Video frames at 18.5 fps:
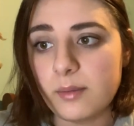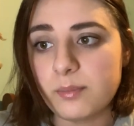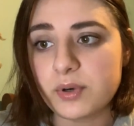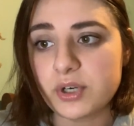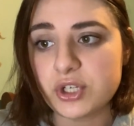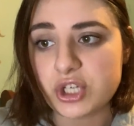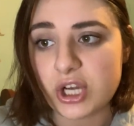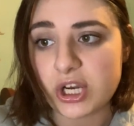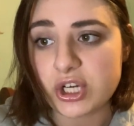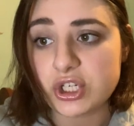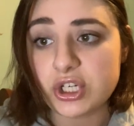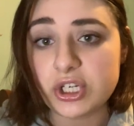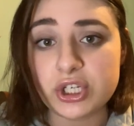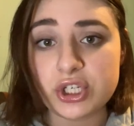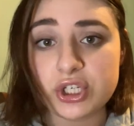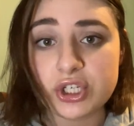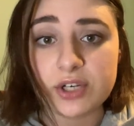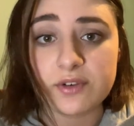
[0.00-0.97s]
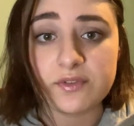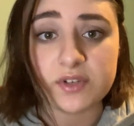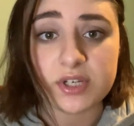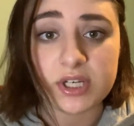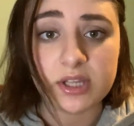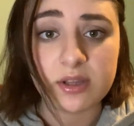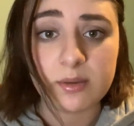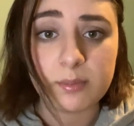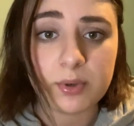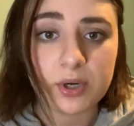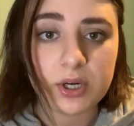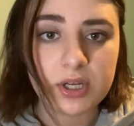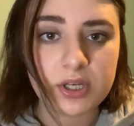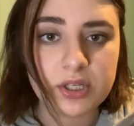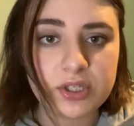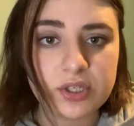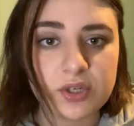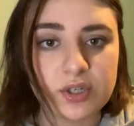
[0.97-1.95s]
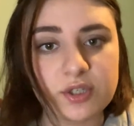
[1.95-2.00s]
Projection is shifting the
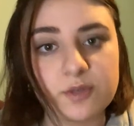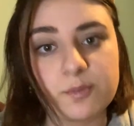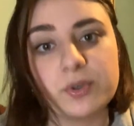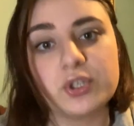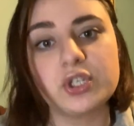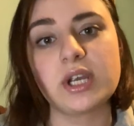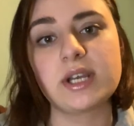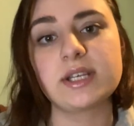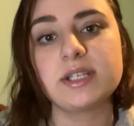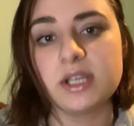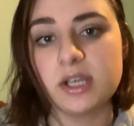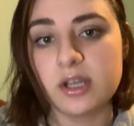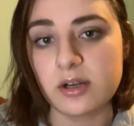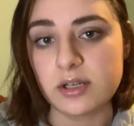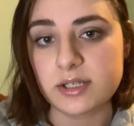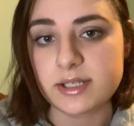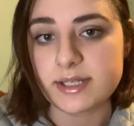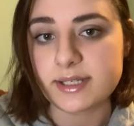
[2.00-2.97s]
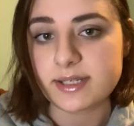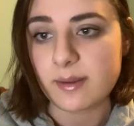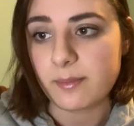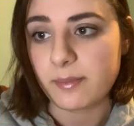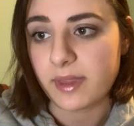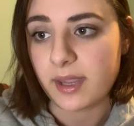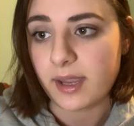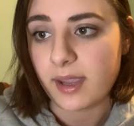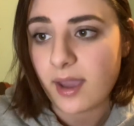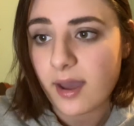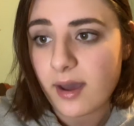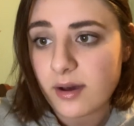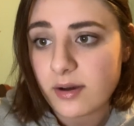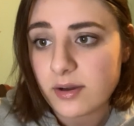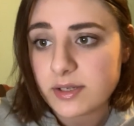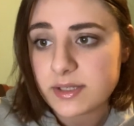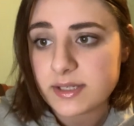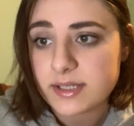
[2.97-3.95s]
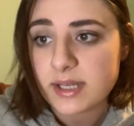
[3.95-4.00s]
burden, so it's projecting it onto something
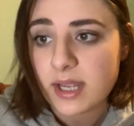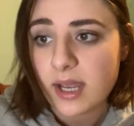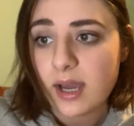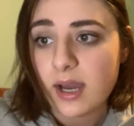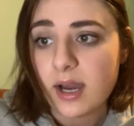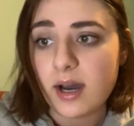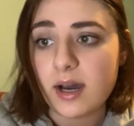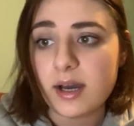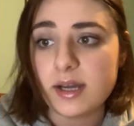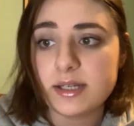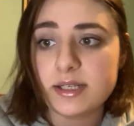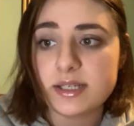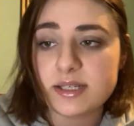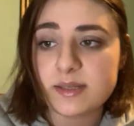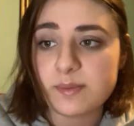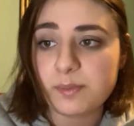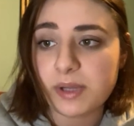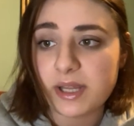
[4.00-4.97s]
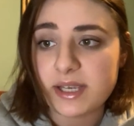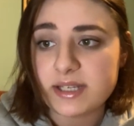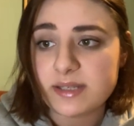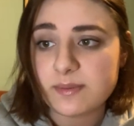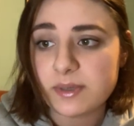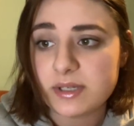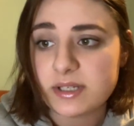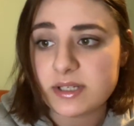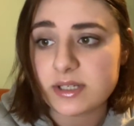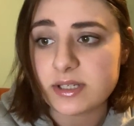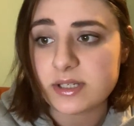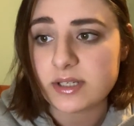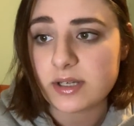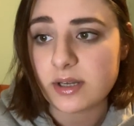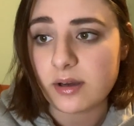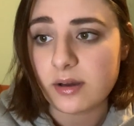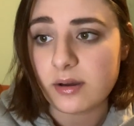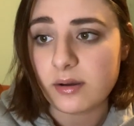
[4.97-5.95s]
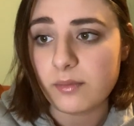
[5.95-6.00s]
else. Displacement is
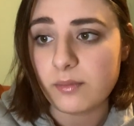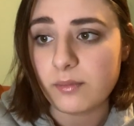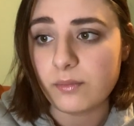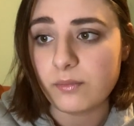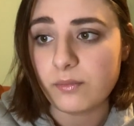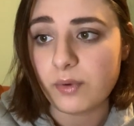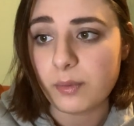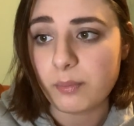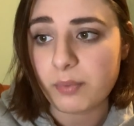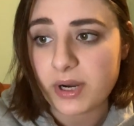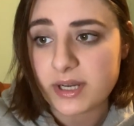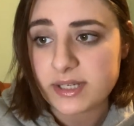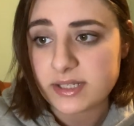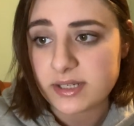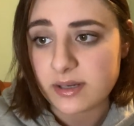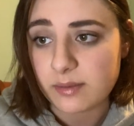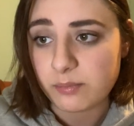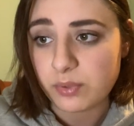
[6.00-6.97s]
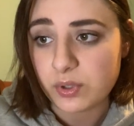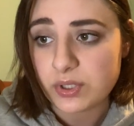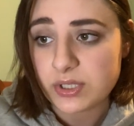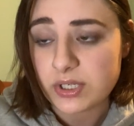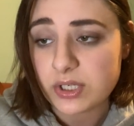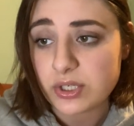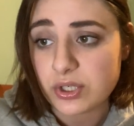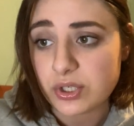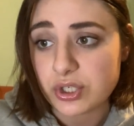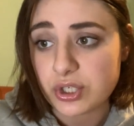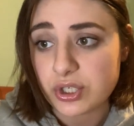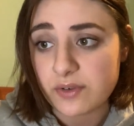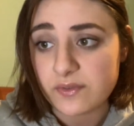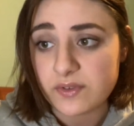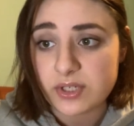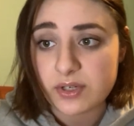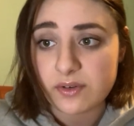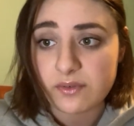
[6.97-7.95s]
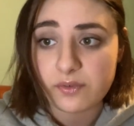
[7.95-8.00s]
repressed impulses are
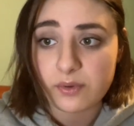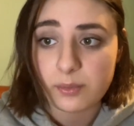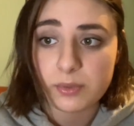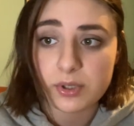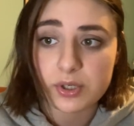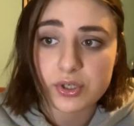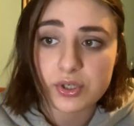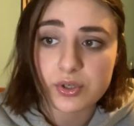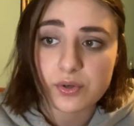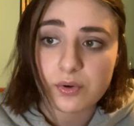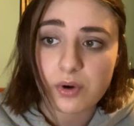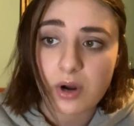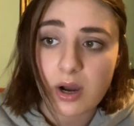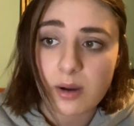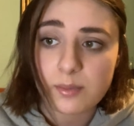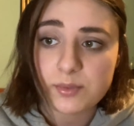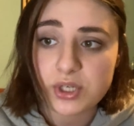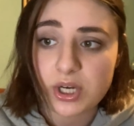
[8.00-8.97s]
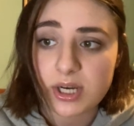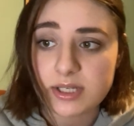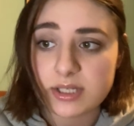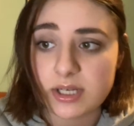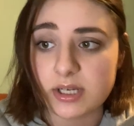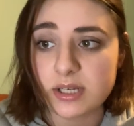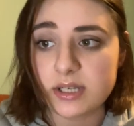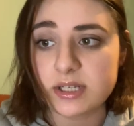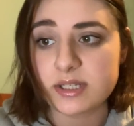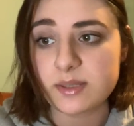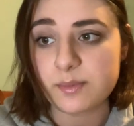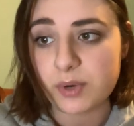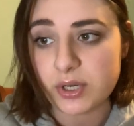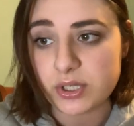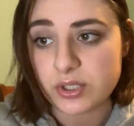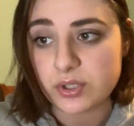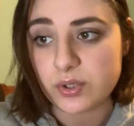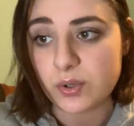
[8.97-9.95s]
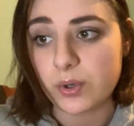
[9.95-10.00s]
shifted from their true object and
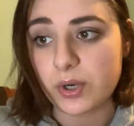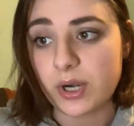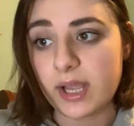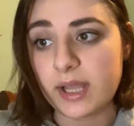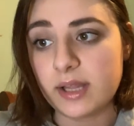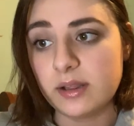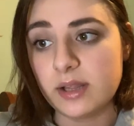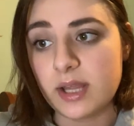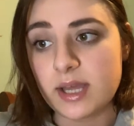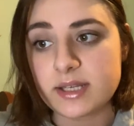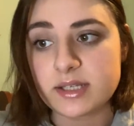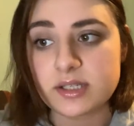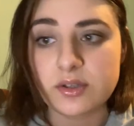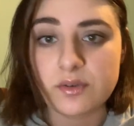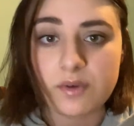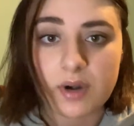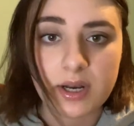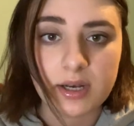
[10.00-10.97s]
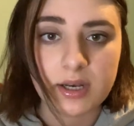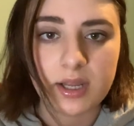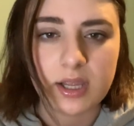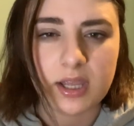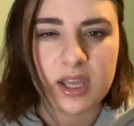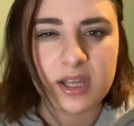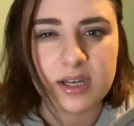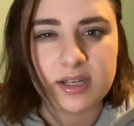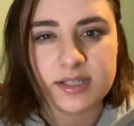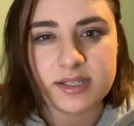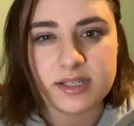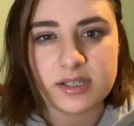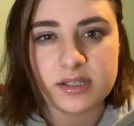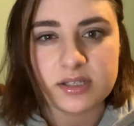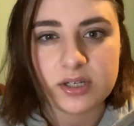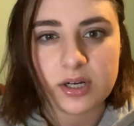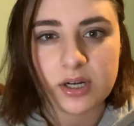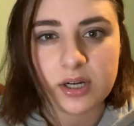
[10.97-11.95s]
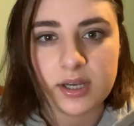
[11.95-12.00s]
expressed toward a less threatening,
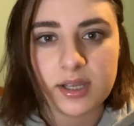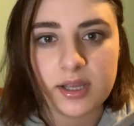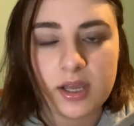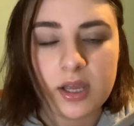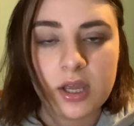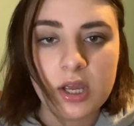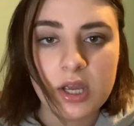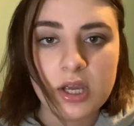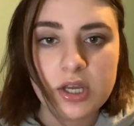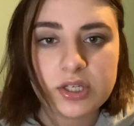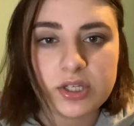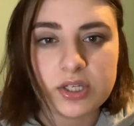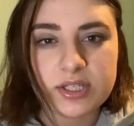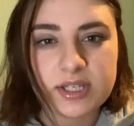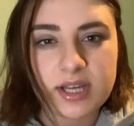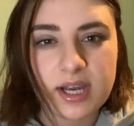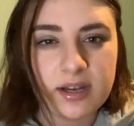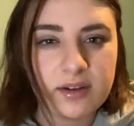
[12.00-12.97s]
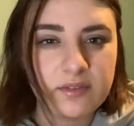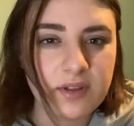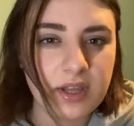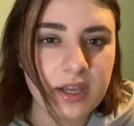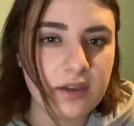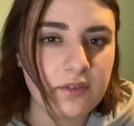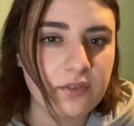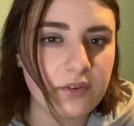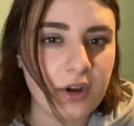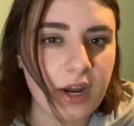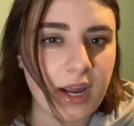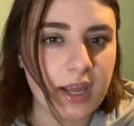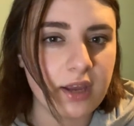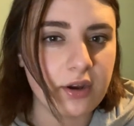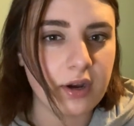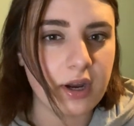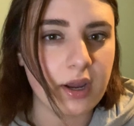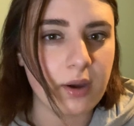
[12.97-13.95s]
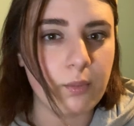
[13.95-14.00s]
innocent target. So it's kind of like if you're
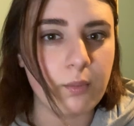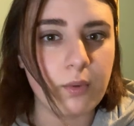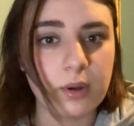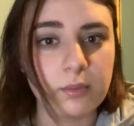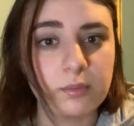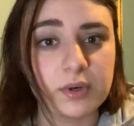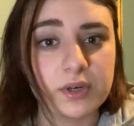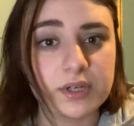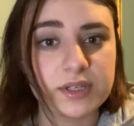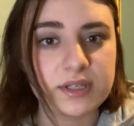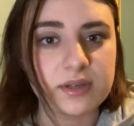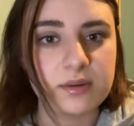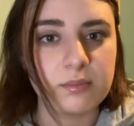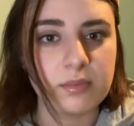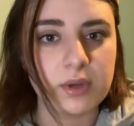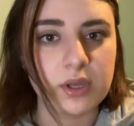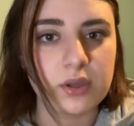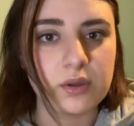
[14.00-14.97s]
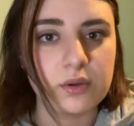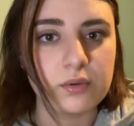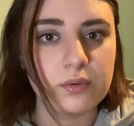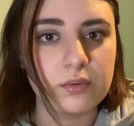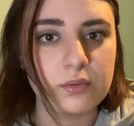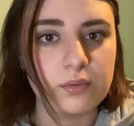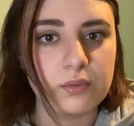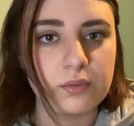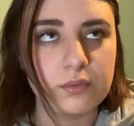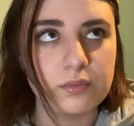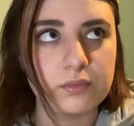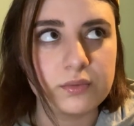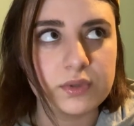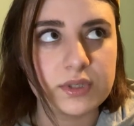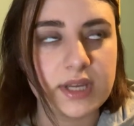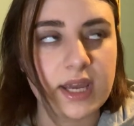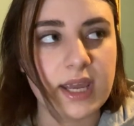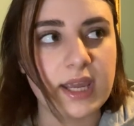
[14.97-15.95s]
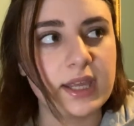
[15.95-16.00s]
angry at one person, but you
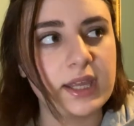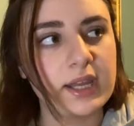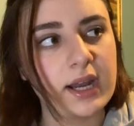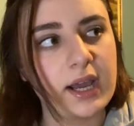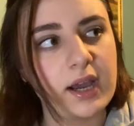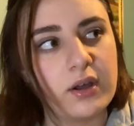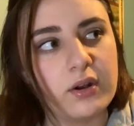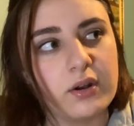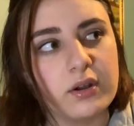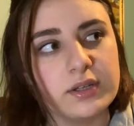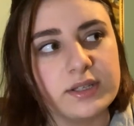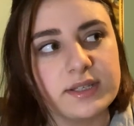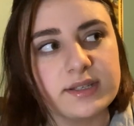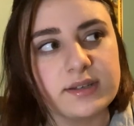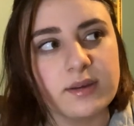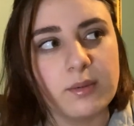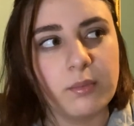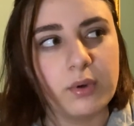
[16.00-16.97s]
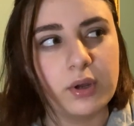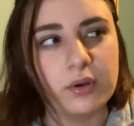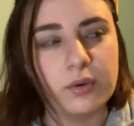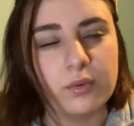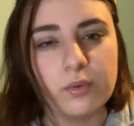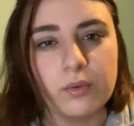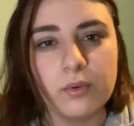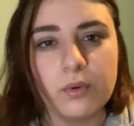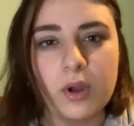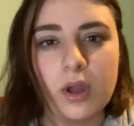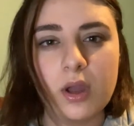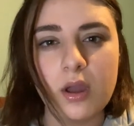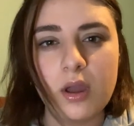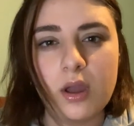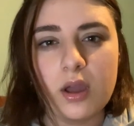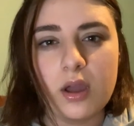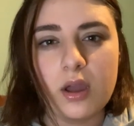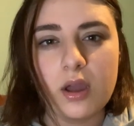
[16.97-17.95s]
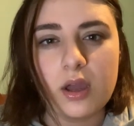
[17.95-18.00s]
take it out on someone who
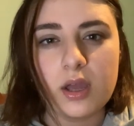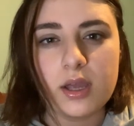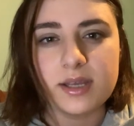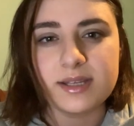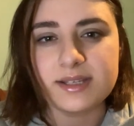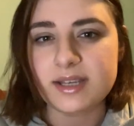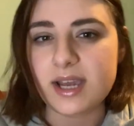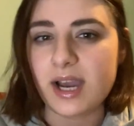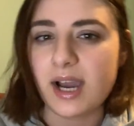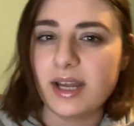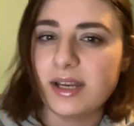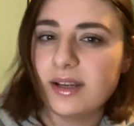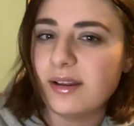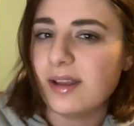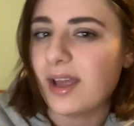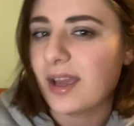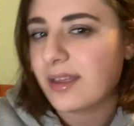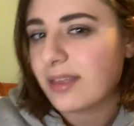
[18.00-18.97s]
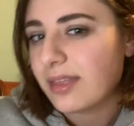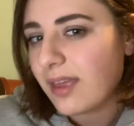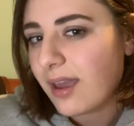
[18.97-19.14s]
is kind of like